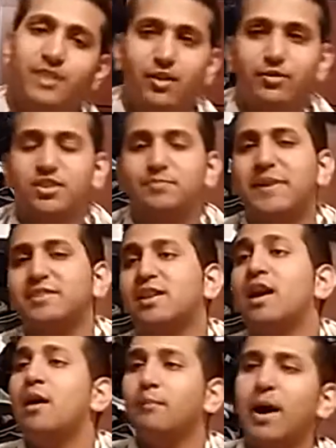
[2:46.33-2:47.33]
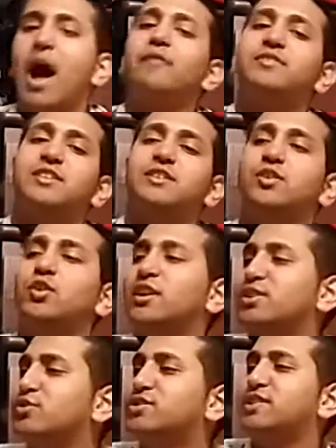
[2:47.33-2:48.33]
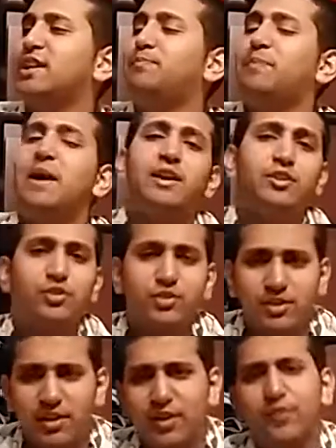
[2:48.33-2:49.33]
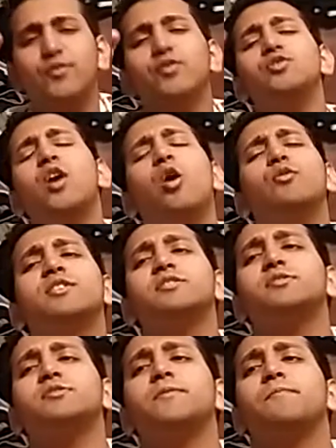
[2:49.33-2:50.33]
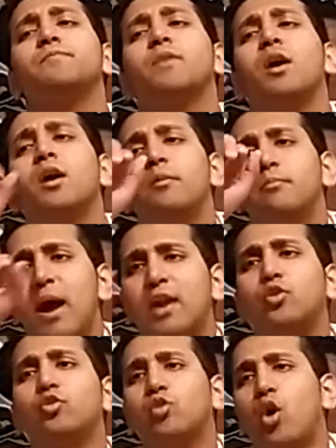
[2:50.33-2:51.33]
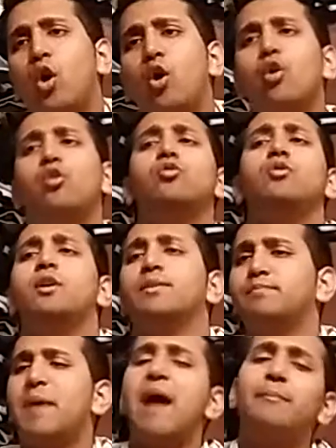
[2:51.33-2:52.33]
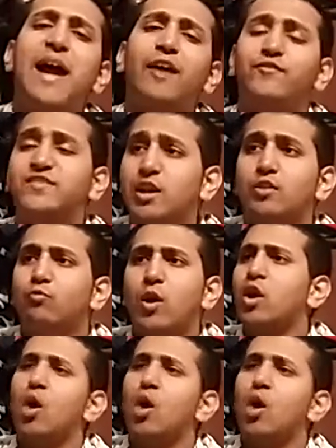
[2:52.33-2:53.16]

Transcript: It was just basically, but obviously, you see, if you notice, Michael Cole and Pat McAfee,